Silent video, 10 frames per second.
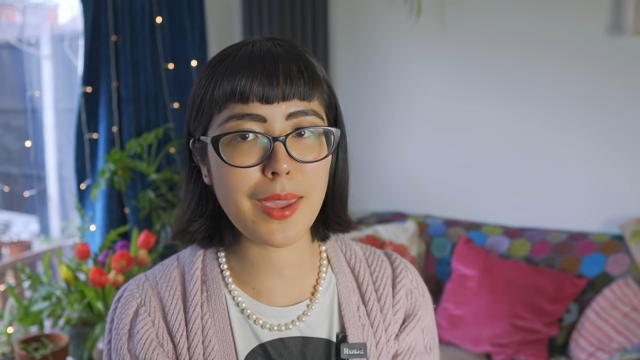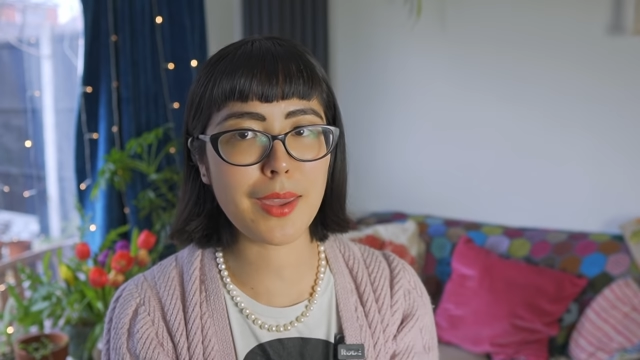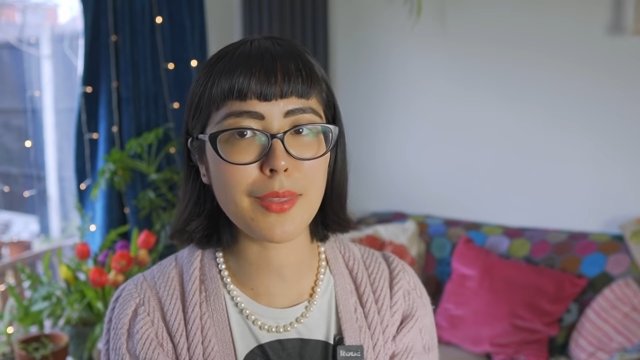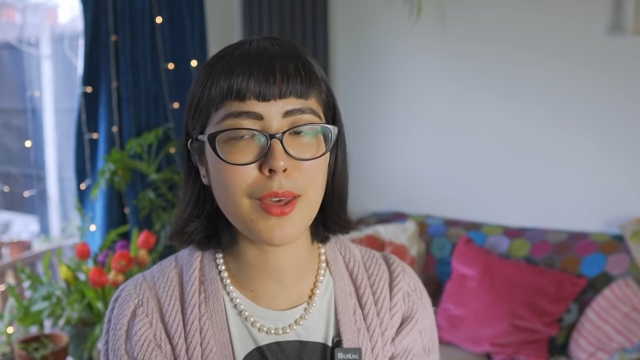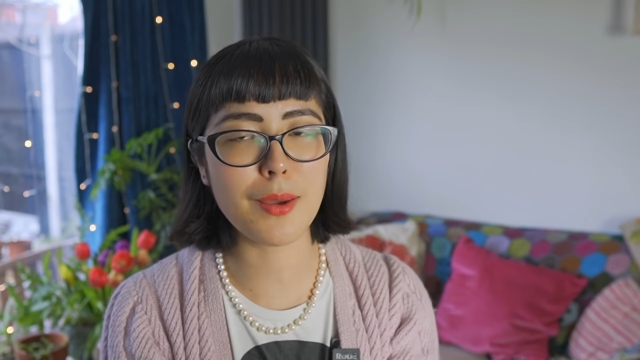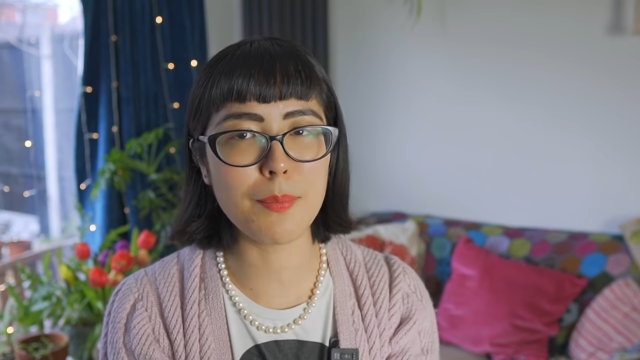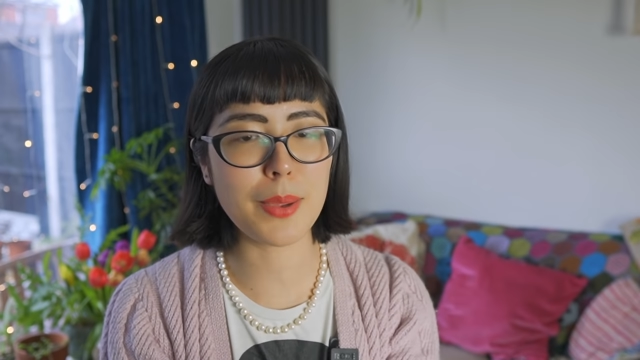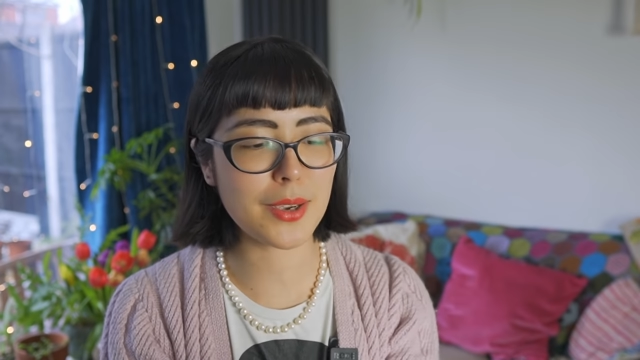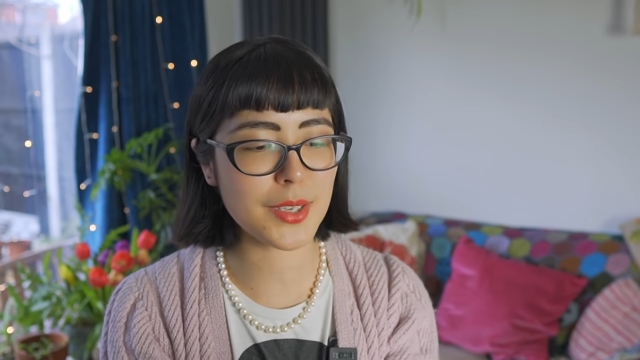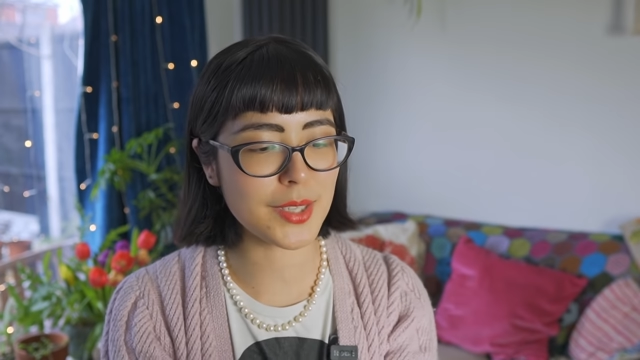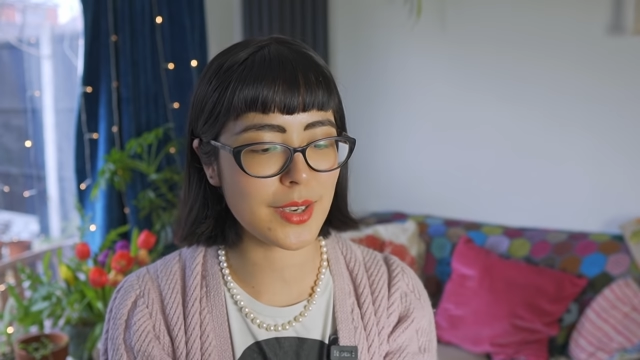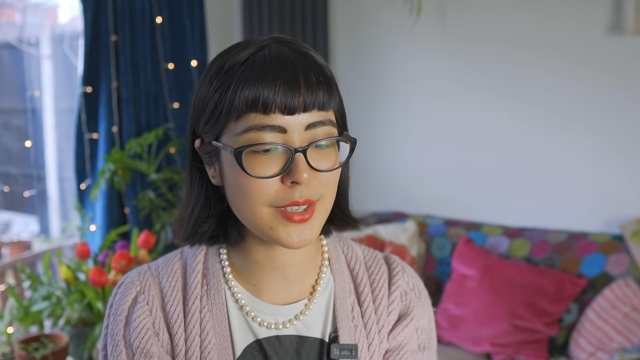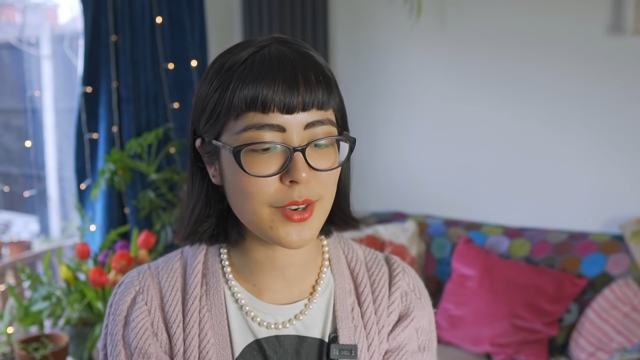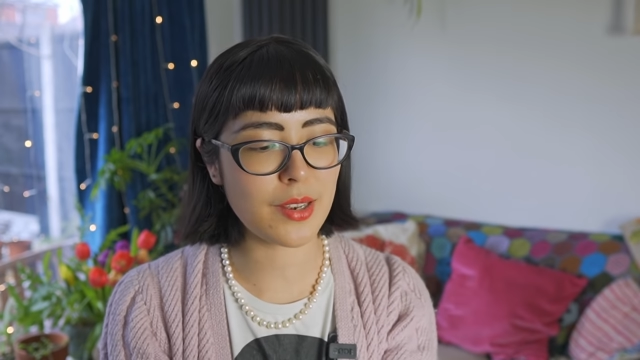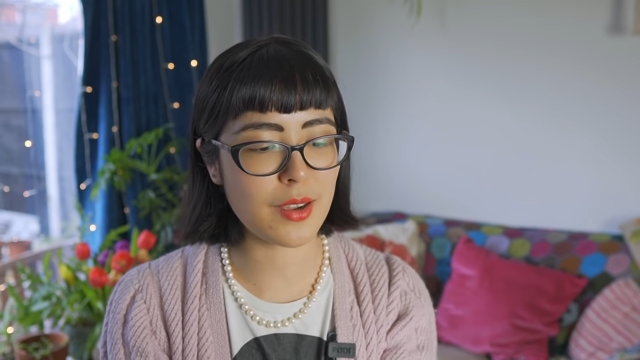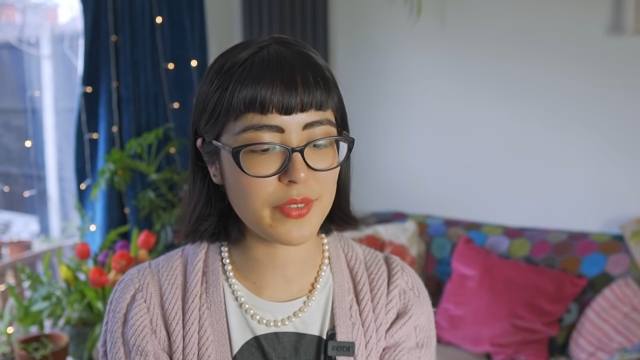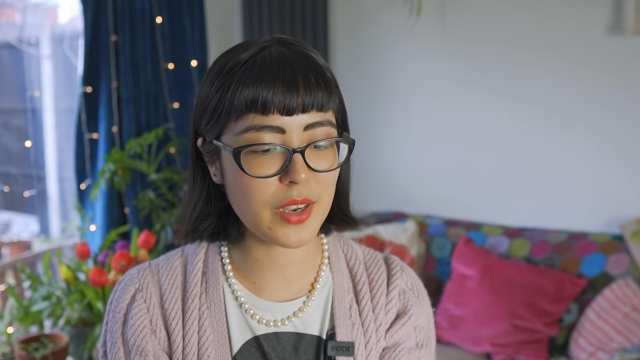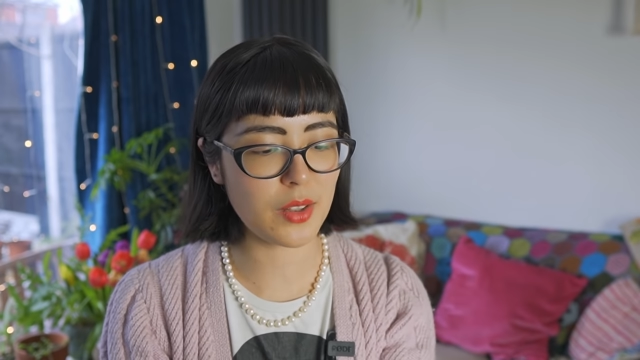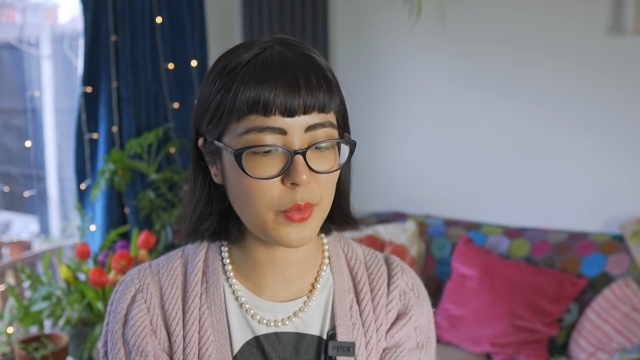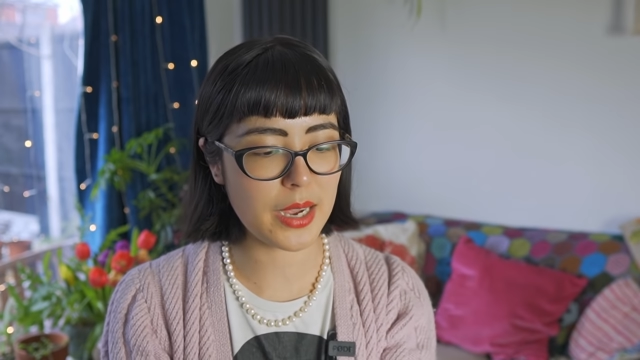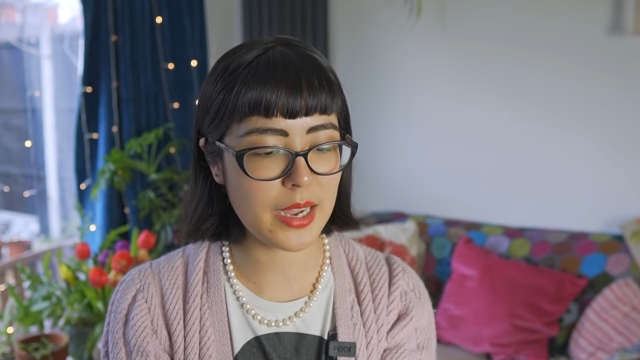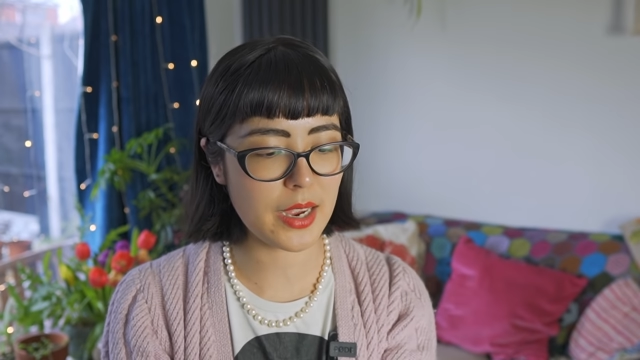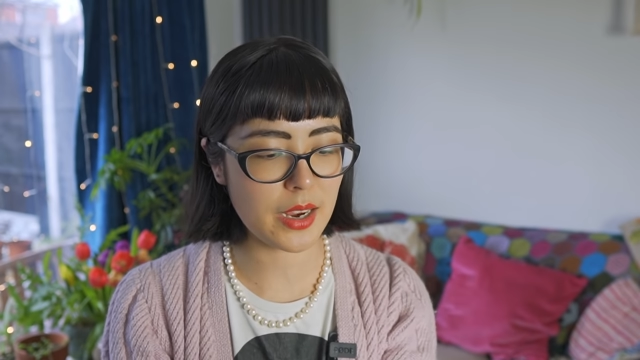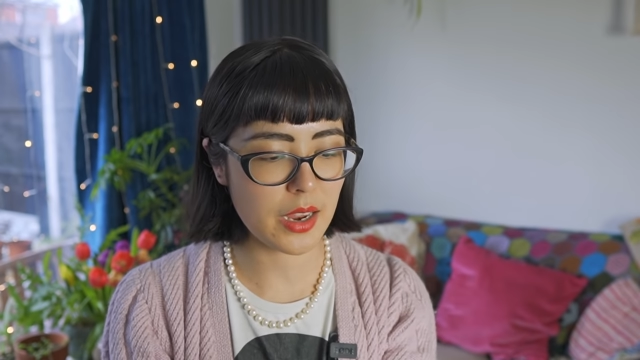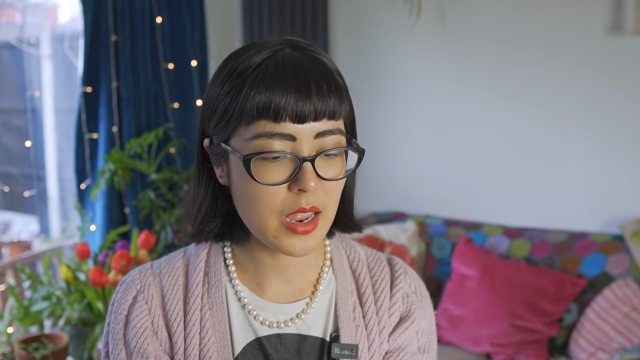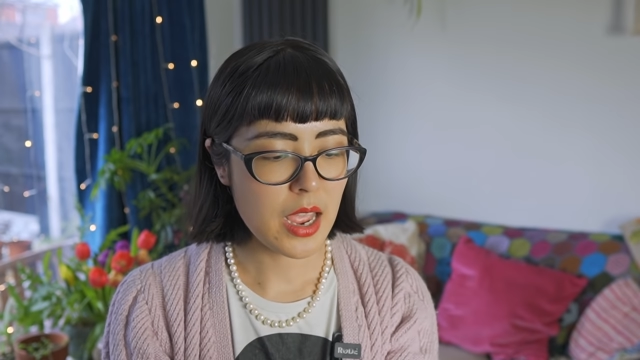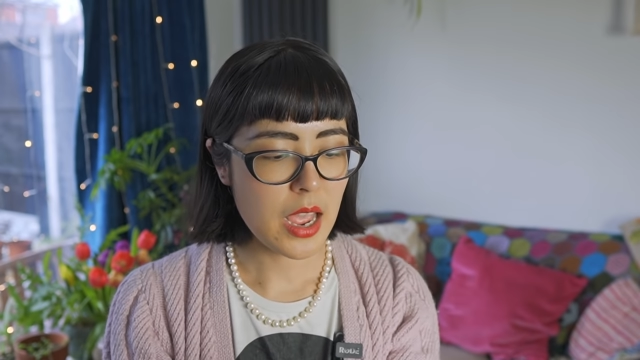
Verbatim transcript: making them because I don't love colour work.